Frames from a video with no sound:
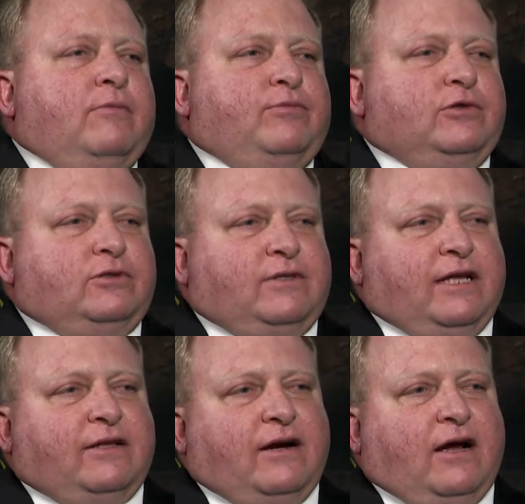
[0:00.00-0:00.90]
put
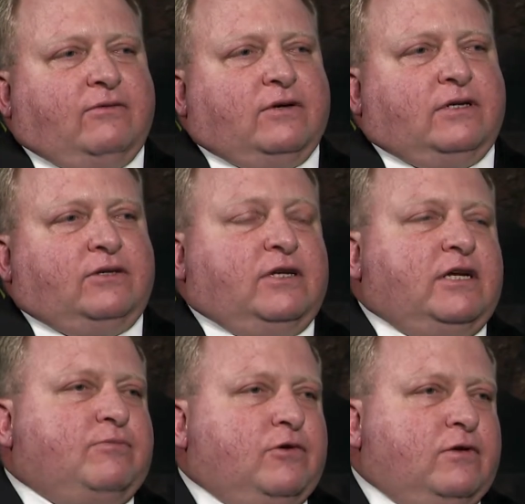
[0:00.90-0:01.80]
together our
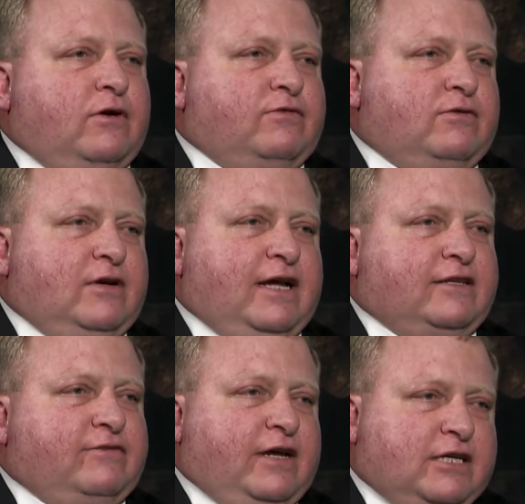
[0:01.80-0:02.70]
unique pool of
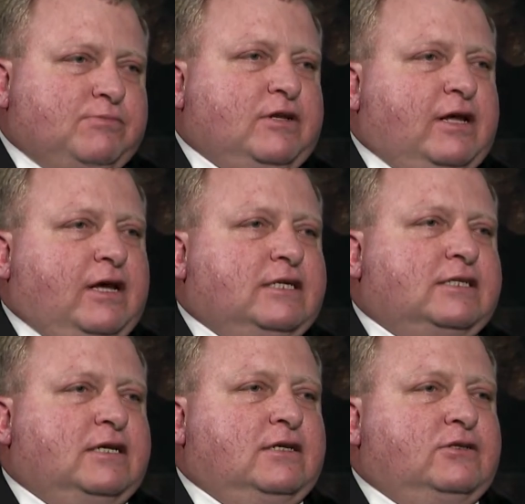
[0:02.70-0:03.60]
collective
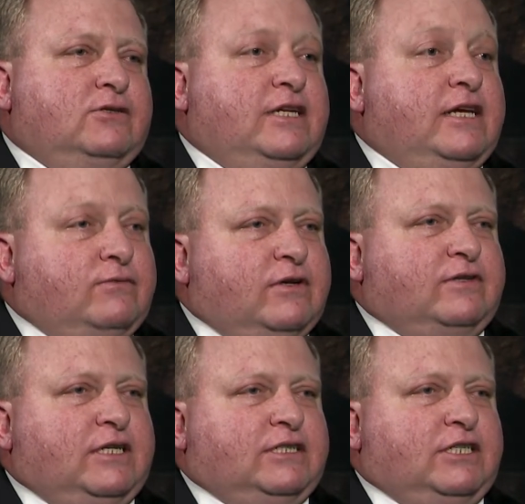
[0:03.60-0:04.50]
expertise to deal
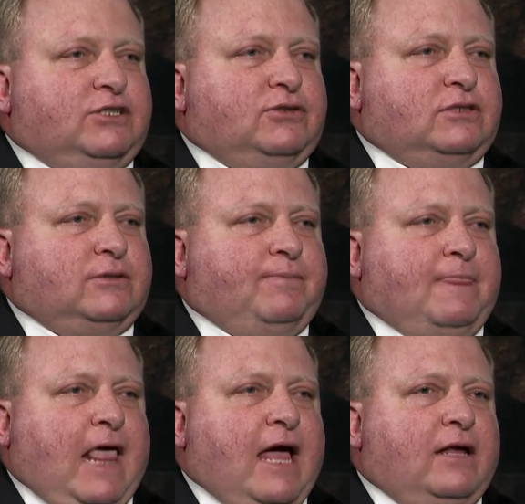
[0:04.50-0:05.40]
with these issues.
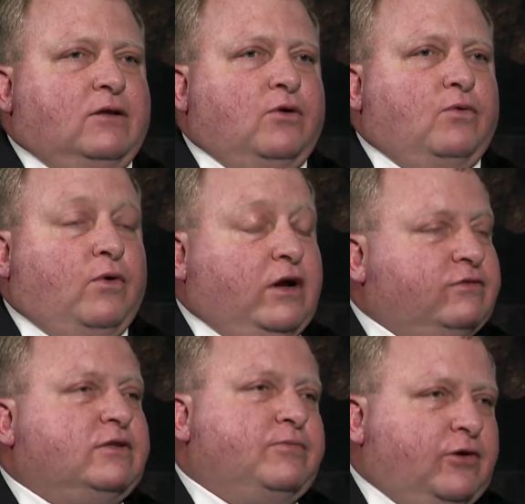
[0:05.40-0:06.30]
And one
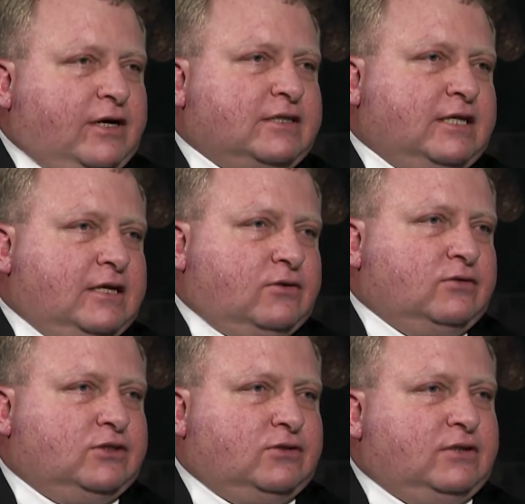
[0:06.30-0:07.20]
of the products that a
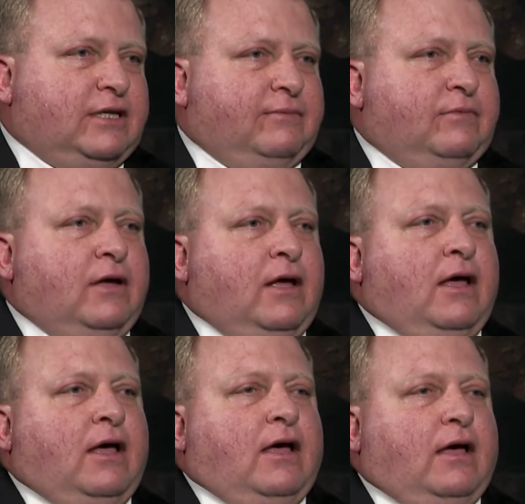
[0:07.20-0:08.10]
consortium,
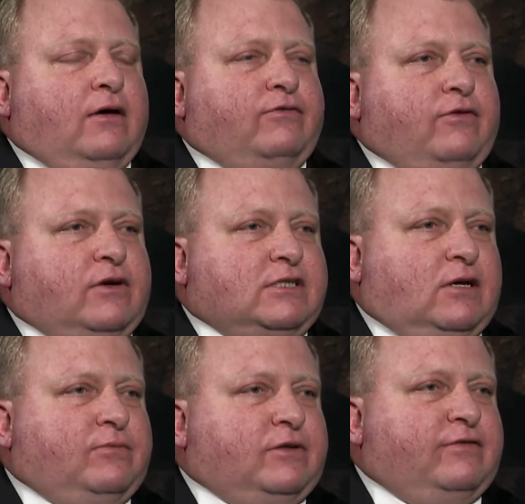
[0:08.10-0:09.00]
for
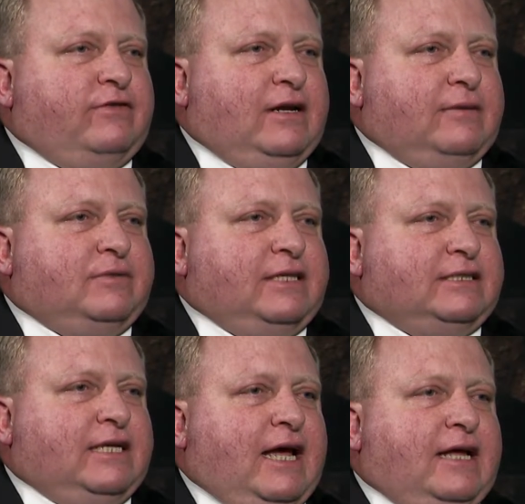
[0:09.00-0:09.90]
example, developed
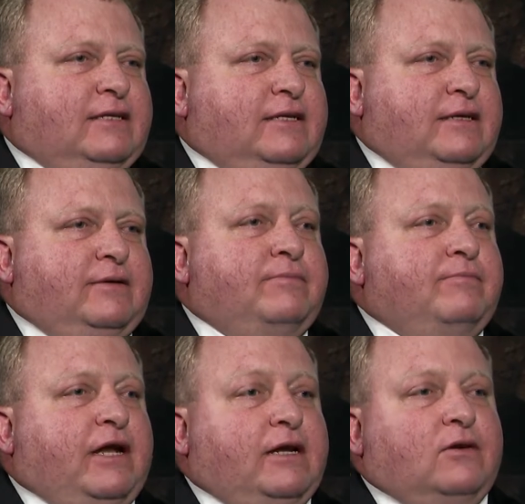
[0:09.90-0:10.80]
is an
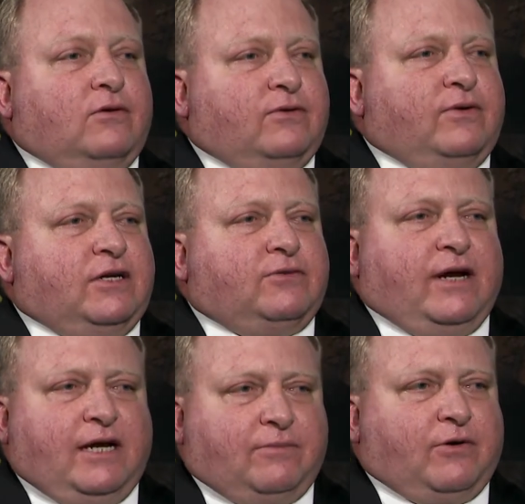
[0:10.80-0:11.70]
anti-money laundering
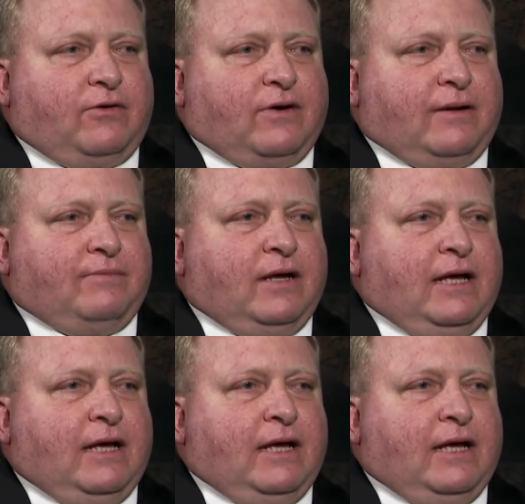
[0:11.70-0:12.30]
training program.